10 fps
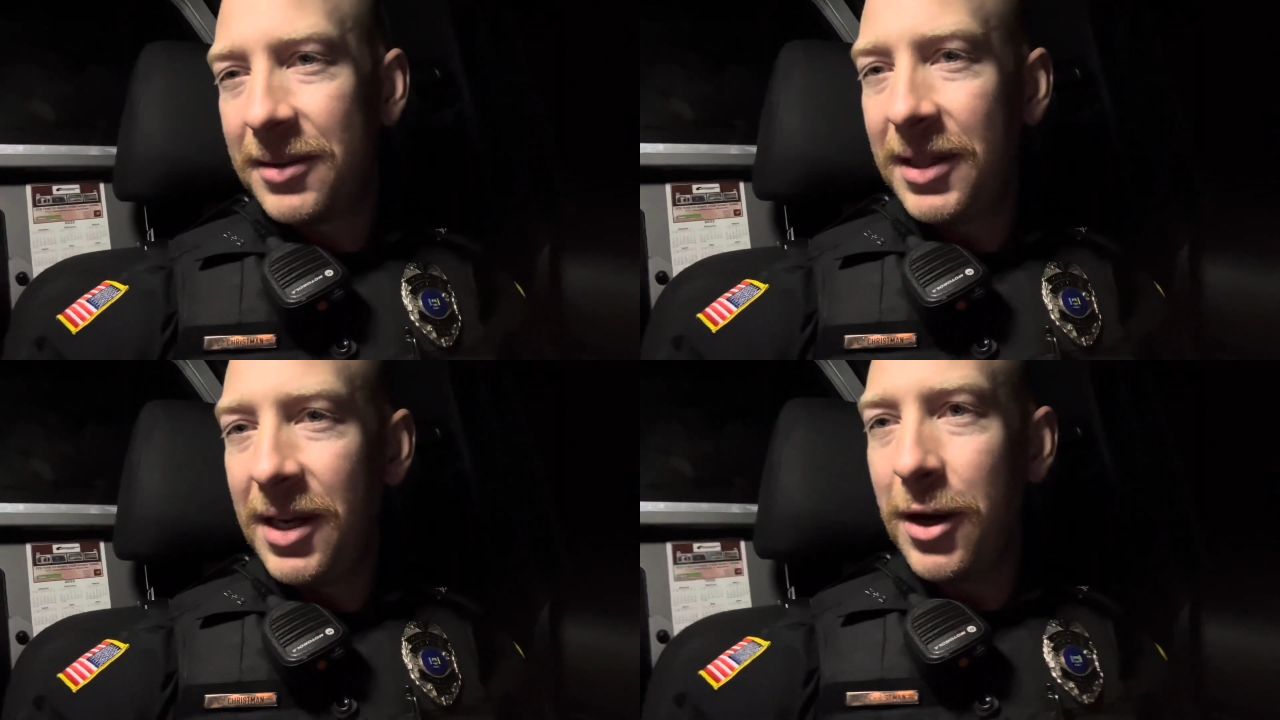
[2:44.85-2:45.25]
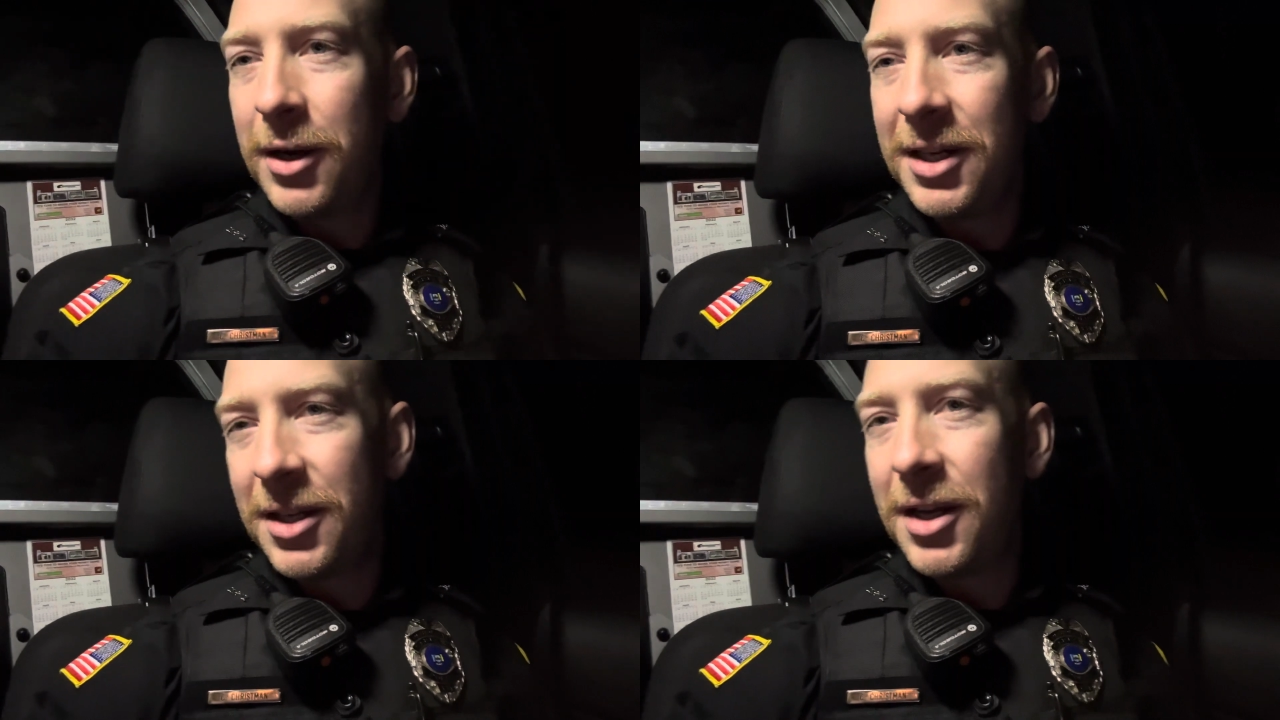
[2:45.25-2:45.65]
He'd
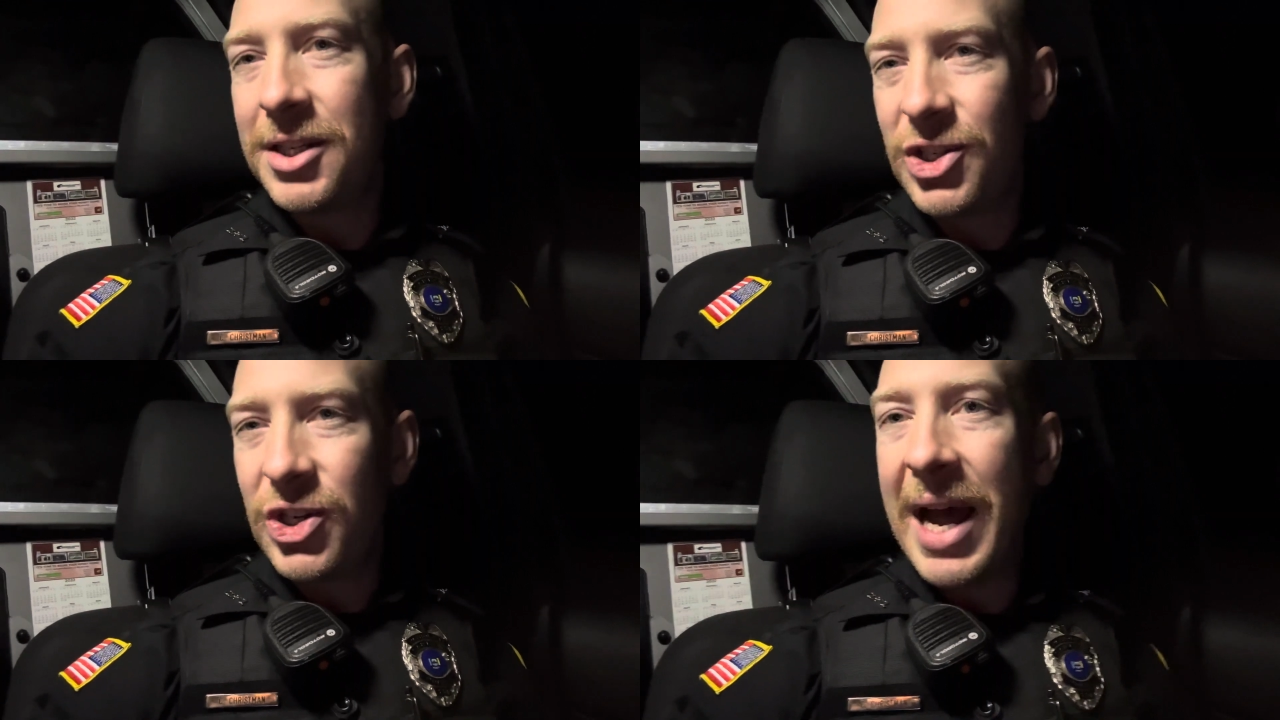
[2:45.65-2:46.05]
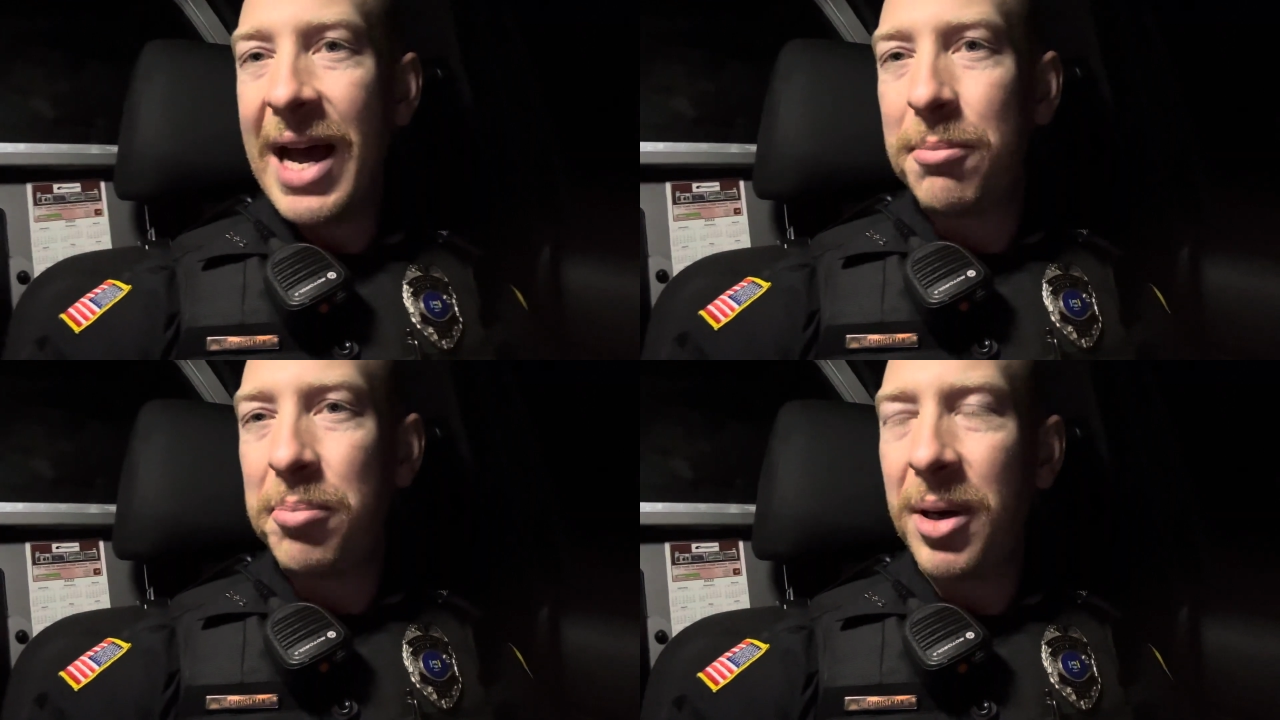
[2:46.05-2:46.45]
already done his
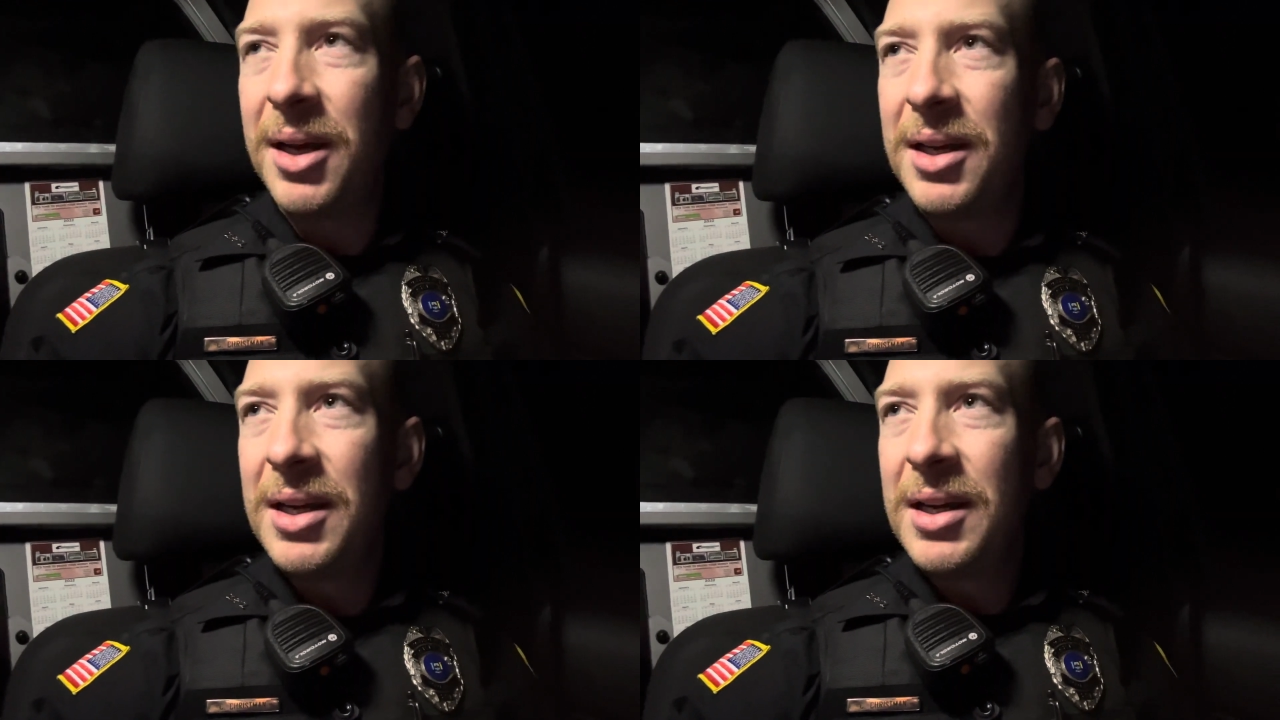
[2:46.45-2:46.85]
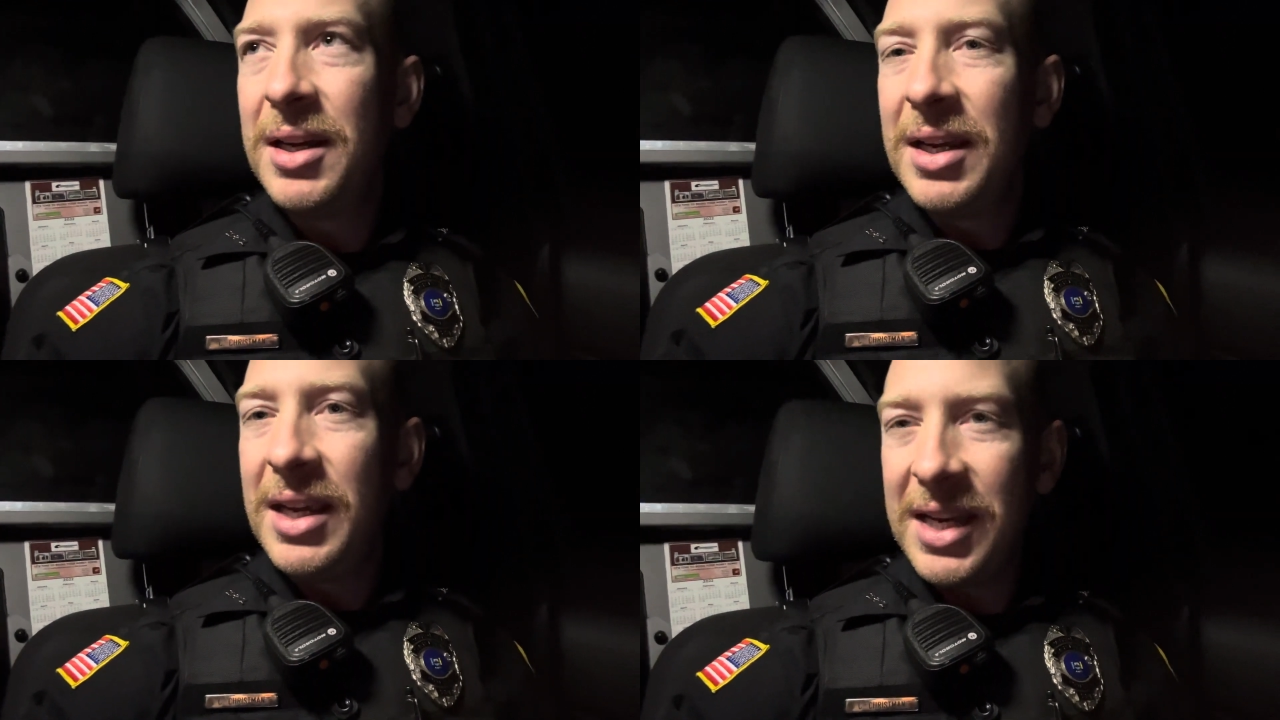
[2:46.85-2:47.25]
job, but
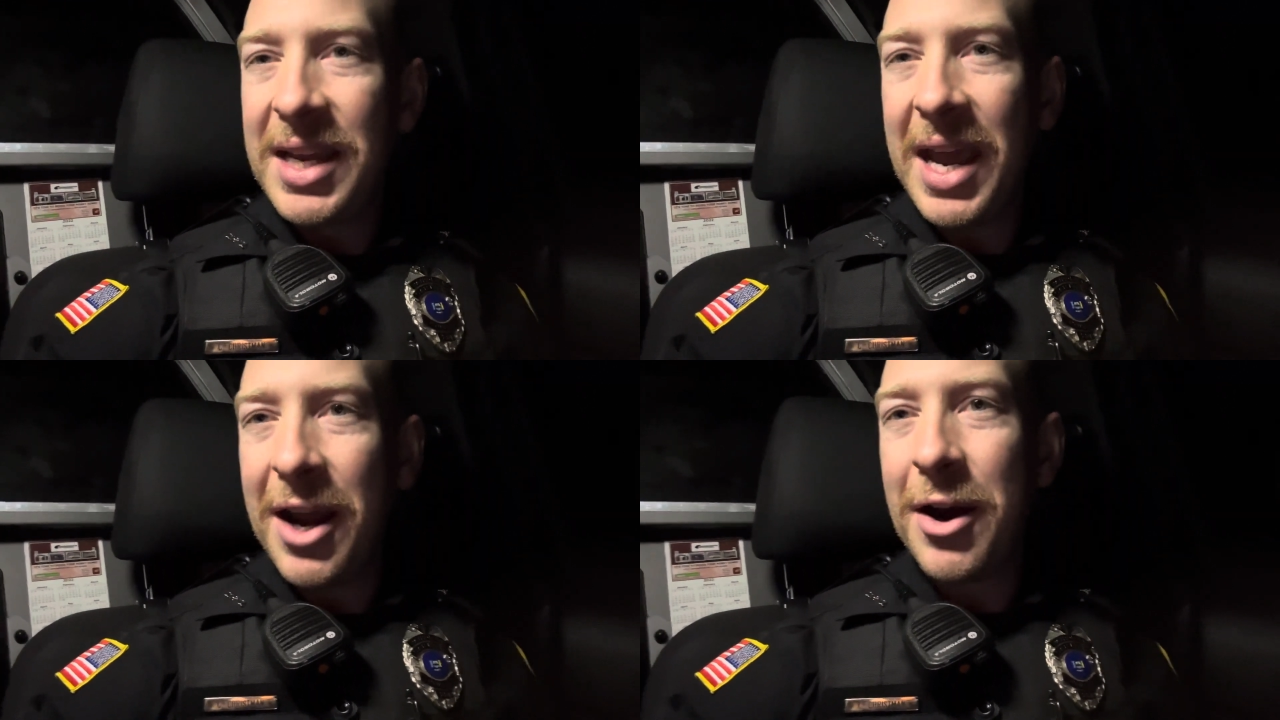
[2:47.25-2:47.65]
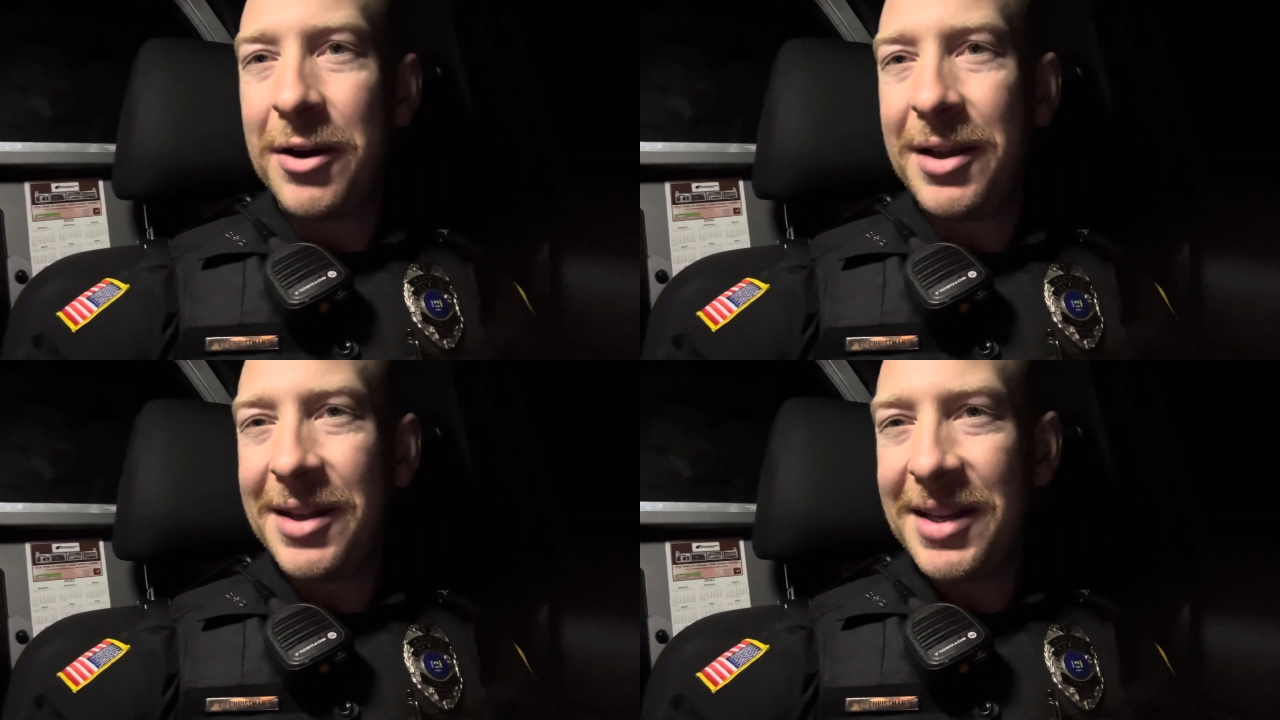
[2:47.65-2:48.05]
he
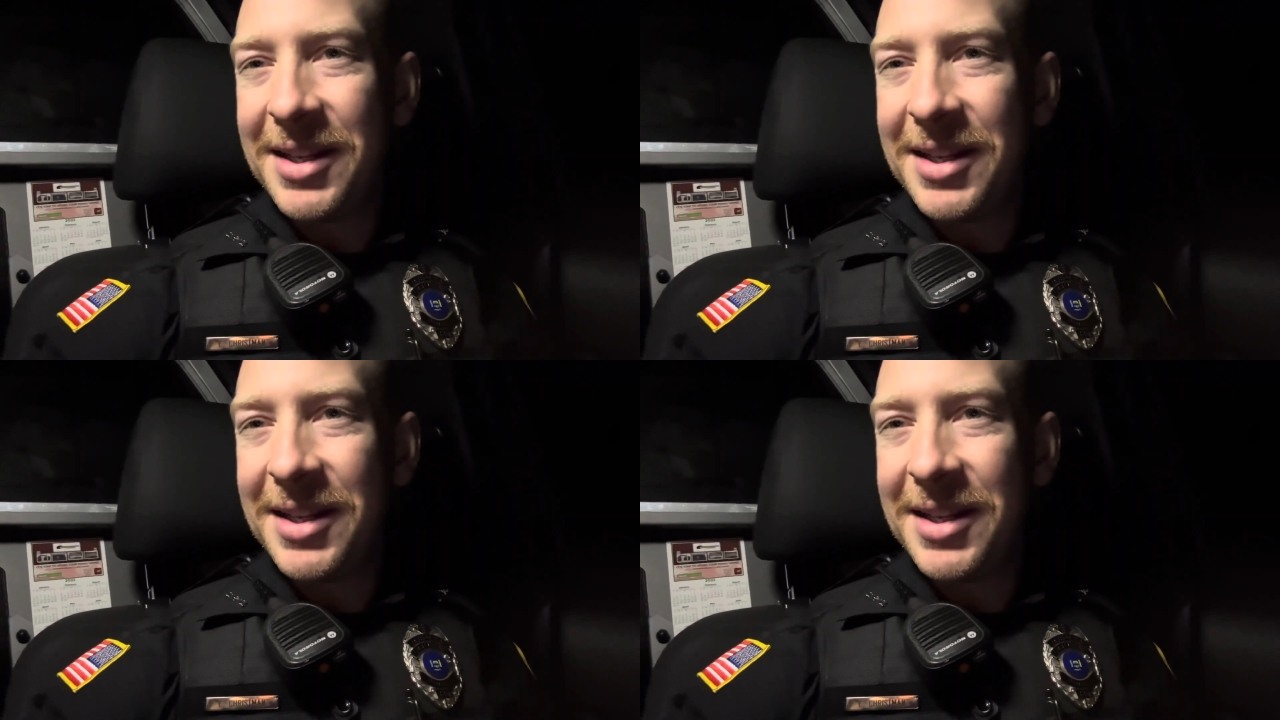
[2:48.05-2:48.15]
cared.